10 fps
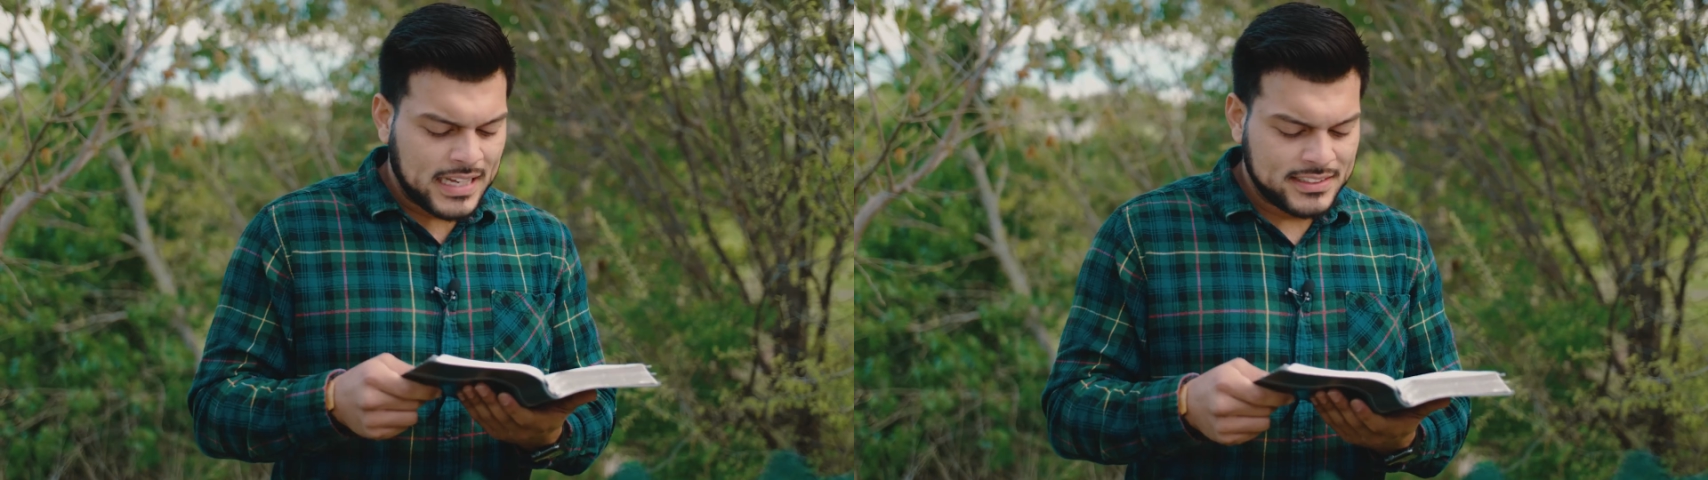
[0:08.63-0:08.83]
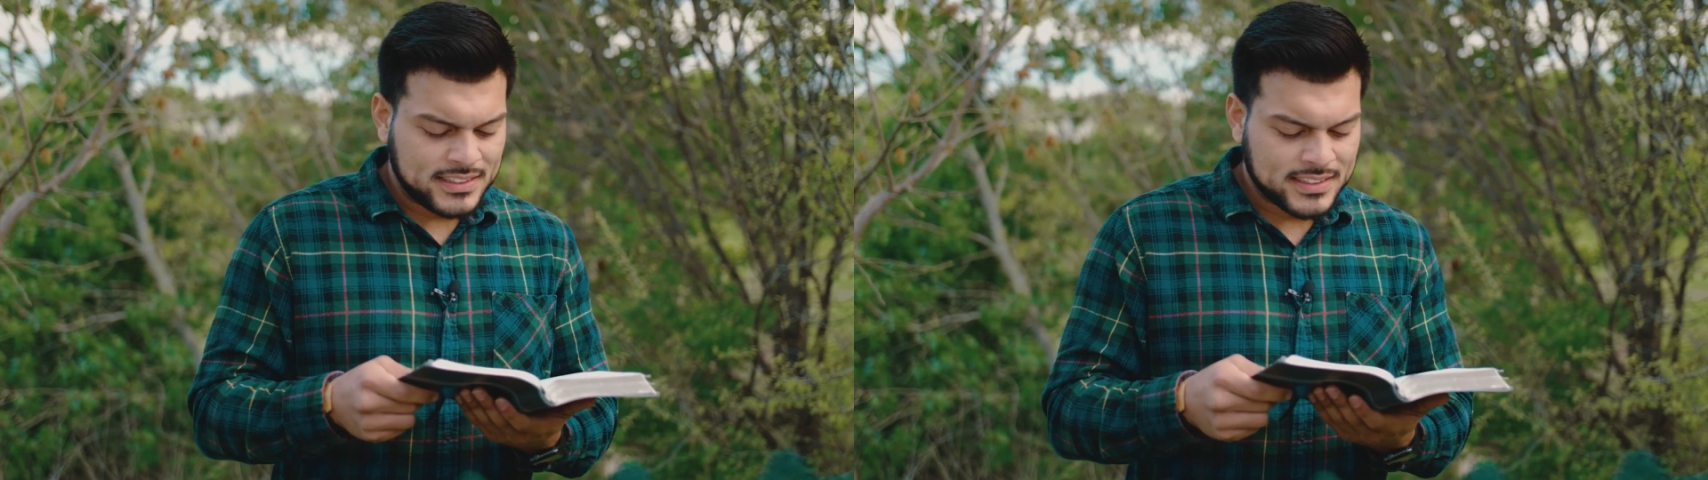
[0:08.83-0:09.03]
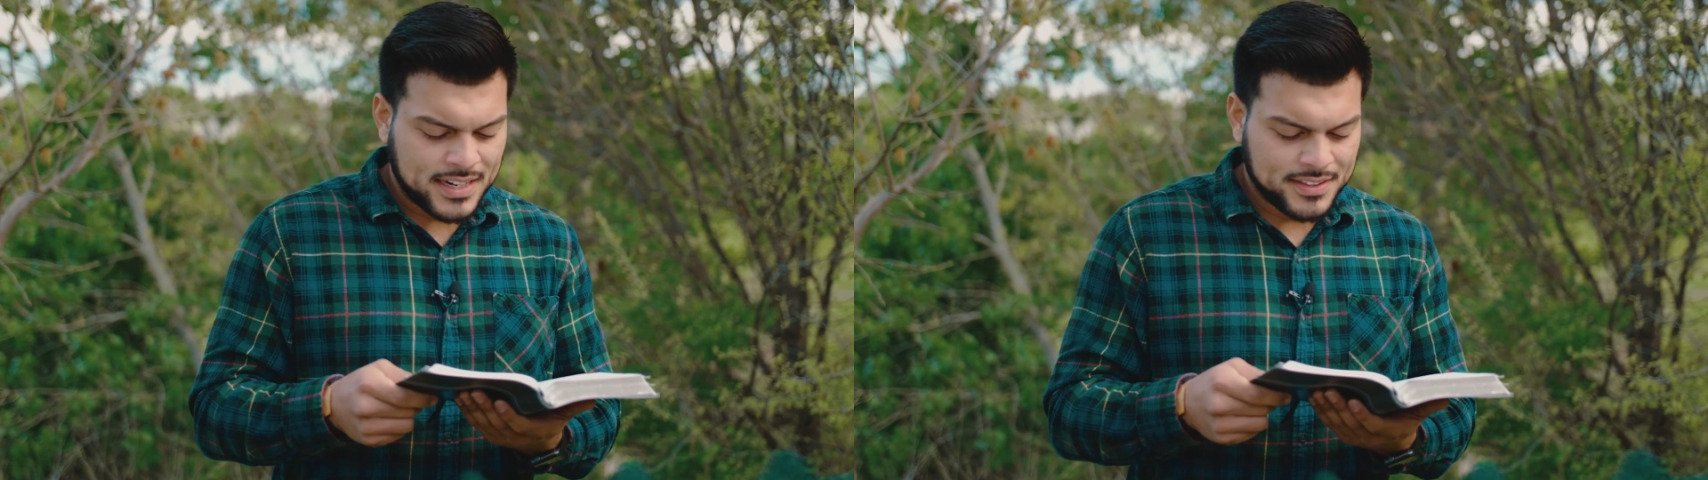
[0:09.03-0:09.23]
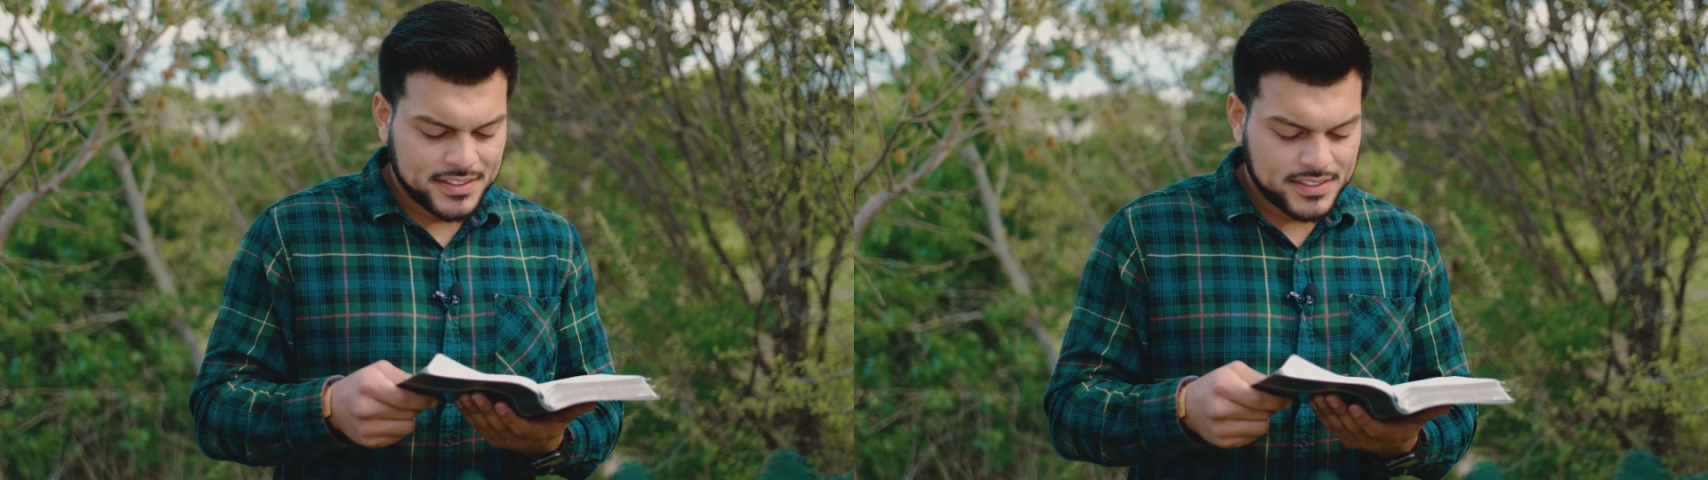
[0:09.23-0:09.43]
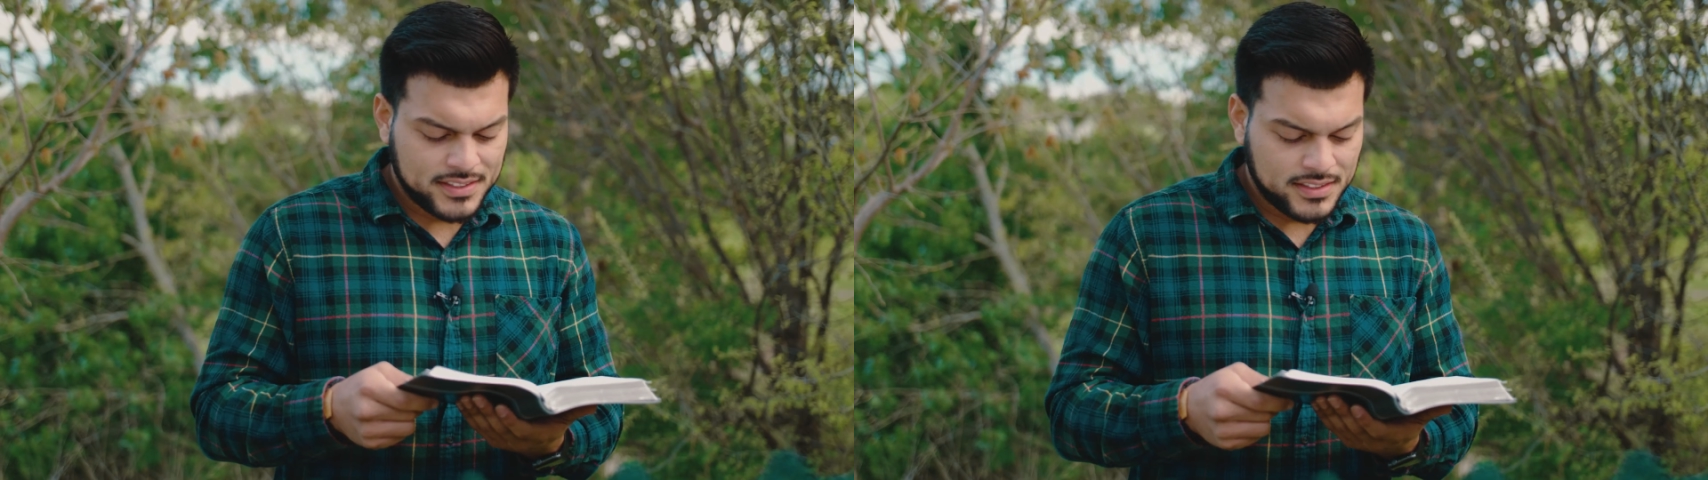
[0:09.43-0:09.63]
had said
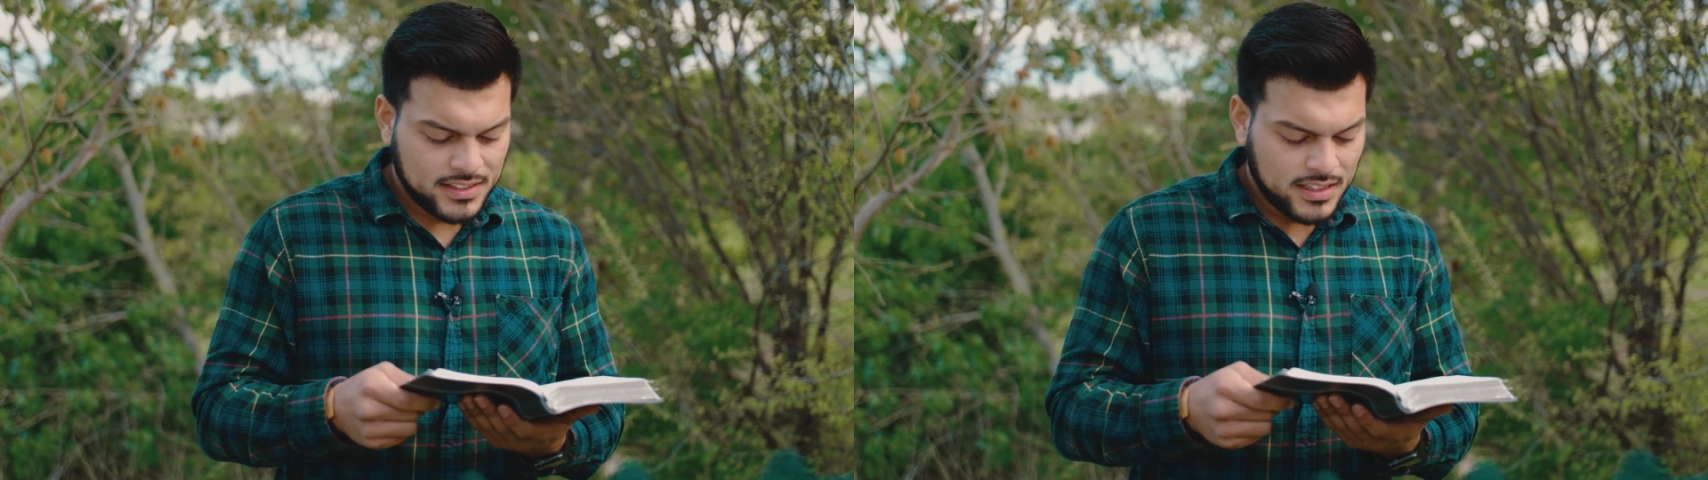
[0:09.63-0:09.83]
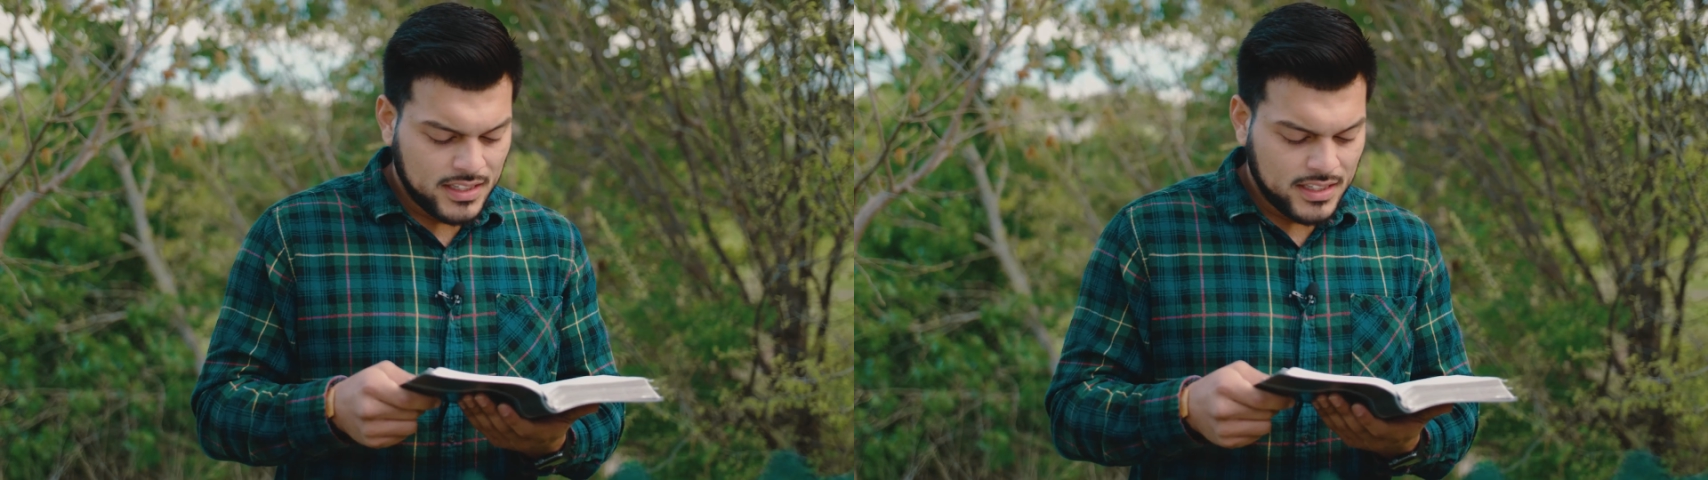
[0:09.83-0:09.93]
this,